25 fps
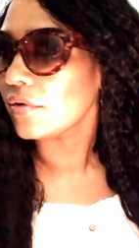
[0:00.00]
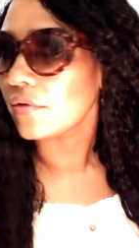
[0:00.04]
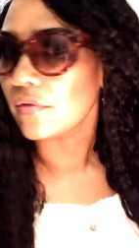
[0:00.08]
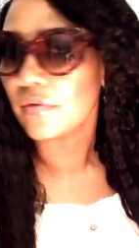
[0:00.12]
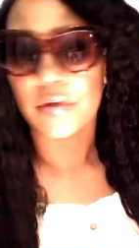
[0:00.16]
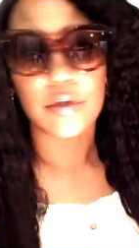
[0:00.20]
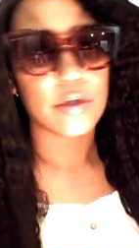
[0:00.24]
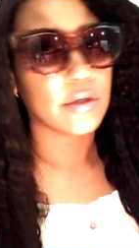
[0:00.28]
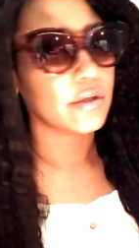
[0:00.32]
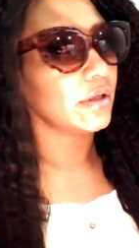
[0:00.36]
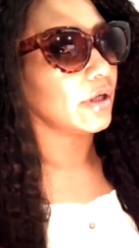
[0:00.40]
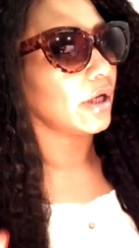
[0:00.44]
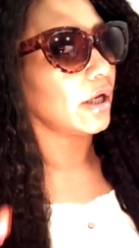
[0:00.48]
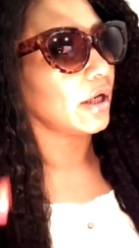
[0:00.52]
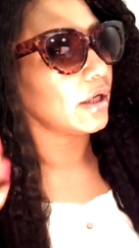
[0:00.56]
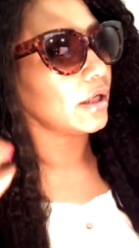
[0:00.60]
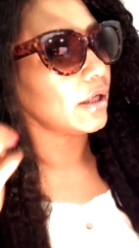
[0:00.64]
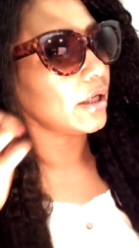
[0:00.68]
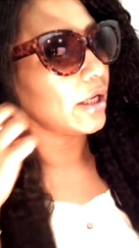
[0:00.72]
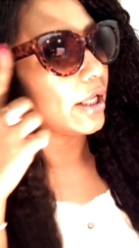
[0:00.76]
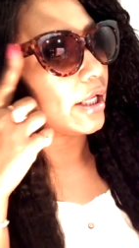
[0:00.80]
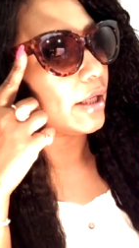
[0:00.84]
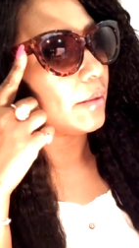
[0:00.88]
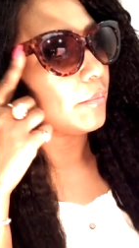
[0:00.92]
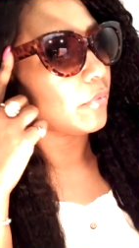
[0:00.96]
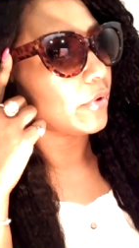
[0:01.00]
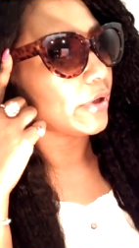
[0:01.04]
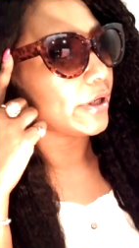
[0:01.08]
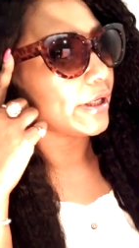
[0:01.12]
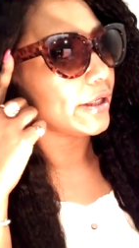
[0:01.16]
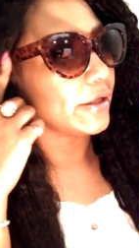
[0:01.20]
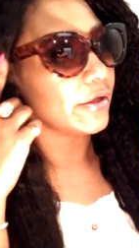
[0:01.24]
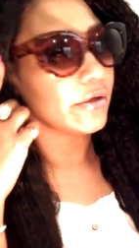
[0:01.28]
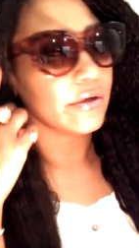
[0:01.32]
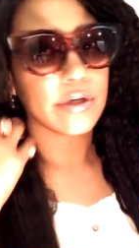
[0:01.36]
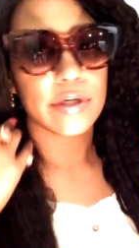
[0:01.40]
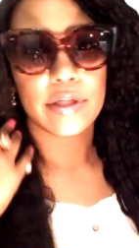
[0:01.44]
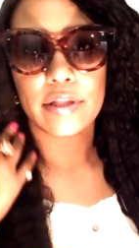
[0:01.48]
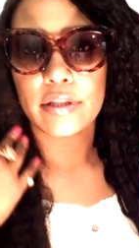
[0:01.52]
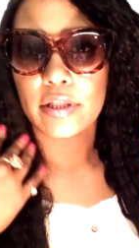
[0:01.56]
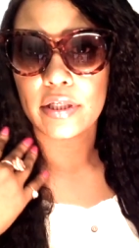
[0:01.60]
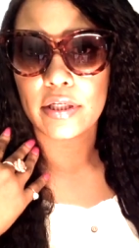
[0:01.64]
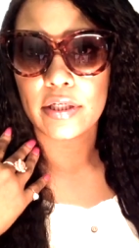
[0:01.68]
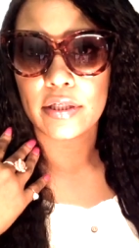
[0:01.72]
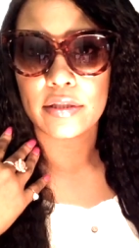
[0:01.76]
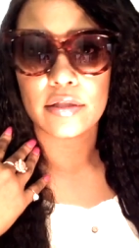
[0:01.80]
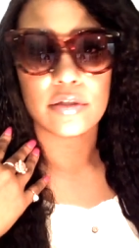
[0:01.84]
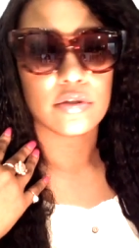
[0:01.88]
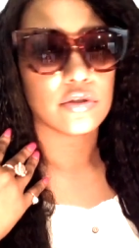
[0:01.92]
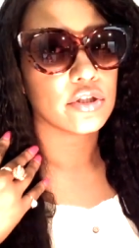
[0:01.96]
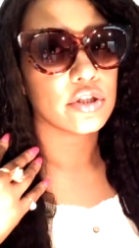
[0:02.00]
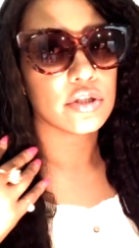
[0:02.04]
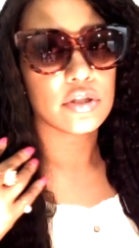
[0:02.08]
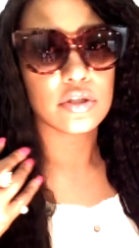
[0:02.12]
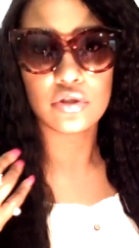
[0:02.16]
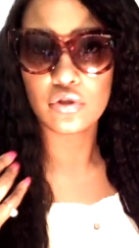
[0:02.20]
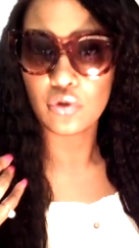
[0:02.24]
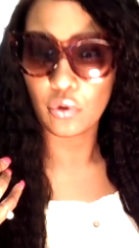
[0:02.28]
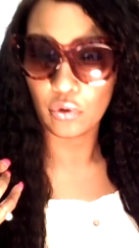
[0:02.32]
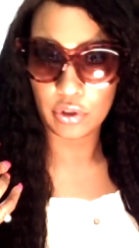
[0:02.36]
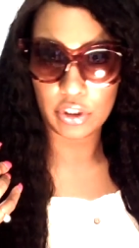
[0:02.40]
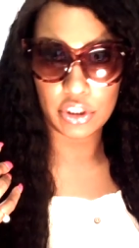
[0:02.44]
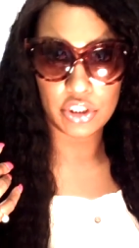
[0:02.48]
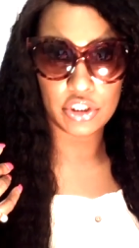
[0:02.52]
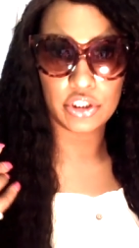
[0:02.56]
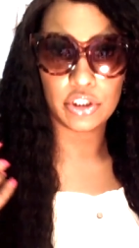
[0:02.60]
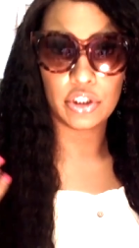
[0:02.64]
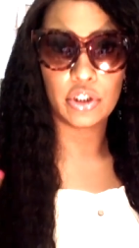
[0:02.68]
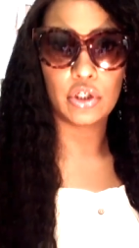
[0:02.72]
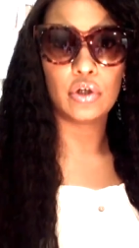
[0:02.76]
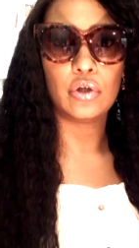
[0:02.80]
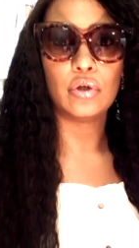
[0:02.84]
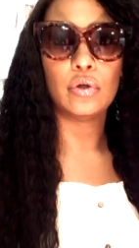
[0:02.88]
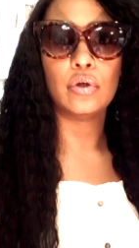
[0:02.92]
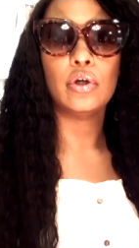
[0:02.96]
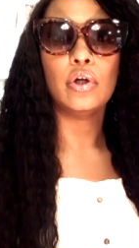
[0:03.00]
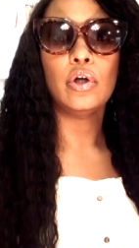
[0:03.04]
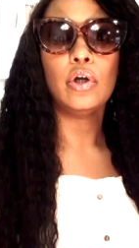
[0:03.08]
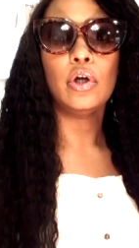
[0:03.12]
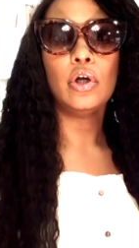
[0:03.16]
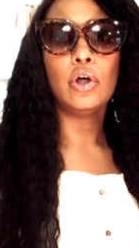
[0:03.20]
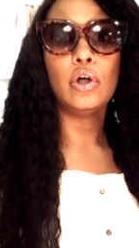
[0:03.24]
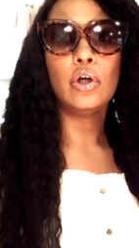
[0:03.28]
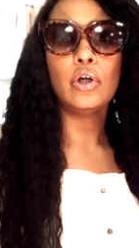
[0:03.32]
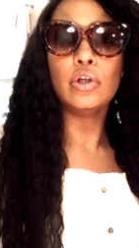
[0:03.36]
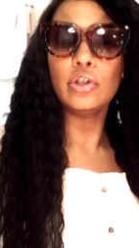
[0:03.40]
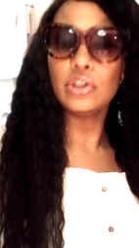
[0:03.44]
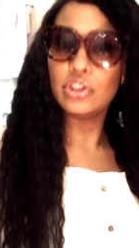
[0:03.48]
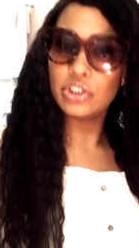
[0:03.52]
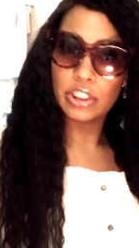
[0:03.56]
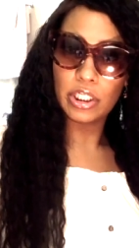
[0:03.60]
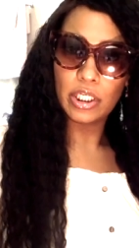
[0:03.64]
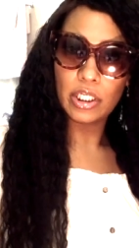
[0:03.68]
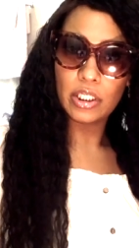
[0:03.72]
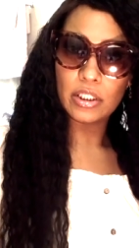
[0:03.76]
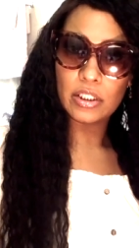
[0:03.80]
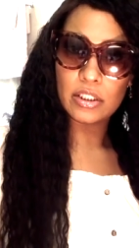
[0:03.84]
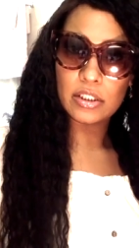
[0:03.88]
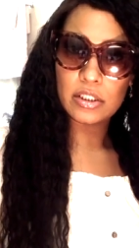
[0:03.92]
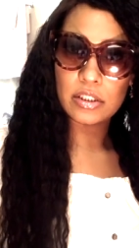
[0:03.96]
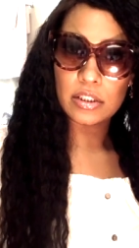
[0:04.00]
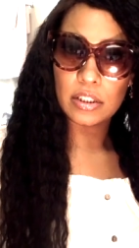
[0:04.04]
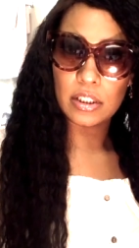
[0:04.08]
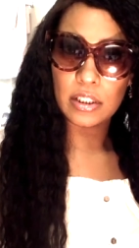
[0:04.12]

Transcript: they're not a name brand or anything. They're just tortoiseshell shades.